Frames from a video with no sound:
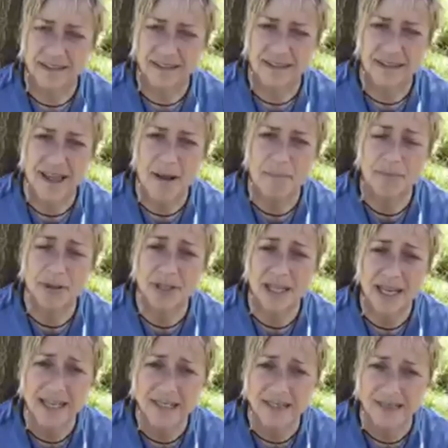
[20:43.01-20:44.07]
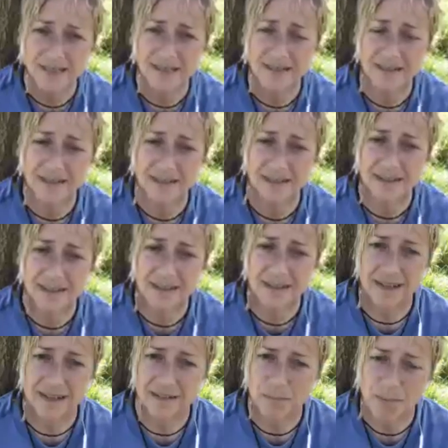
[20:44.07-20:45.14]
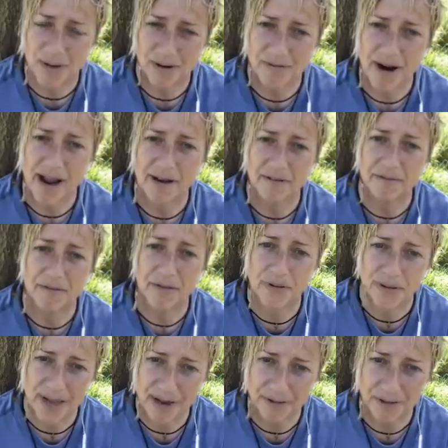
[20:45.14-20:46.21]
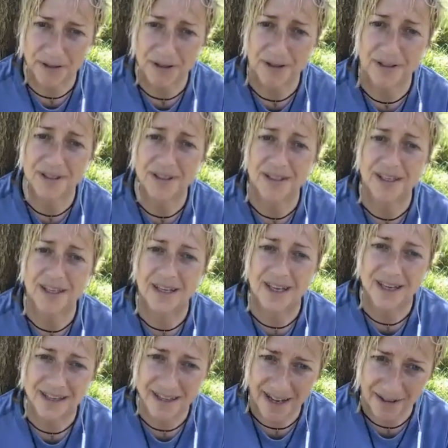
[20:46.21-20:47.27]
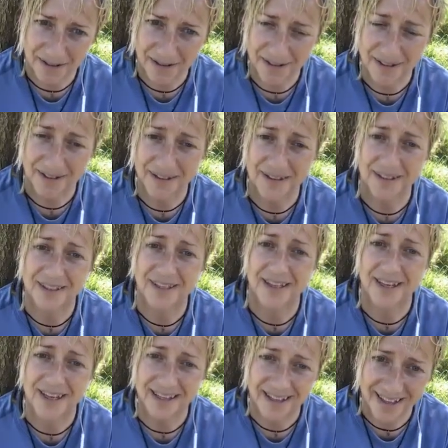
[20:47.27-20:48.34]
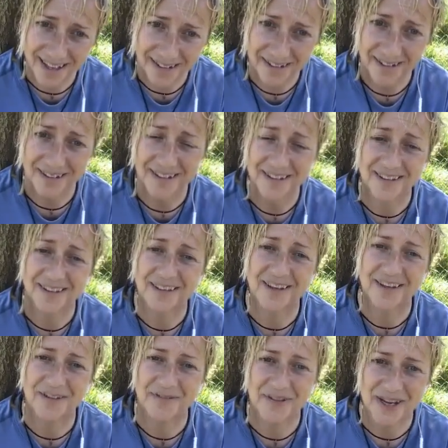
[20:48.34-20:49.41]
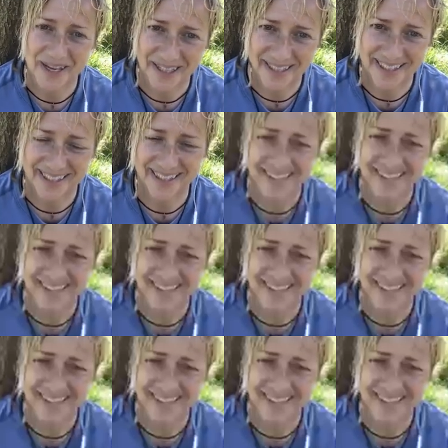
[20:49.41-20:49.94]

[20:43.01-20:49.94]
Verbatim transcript: that that pretense has been around for thousands and thousands and thousands of years.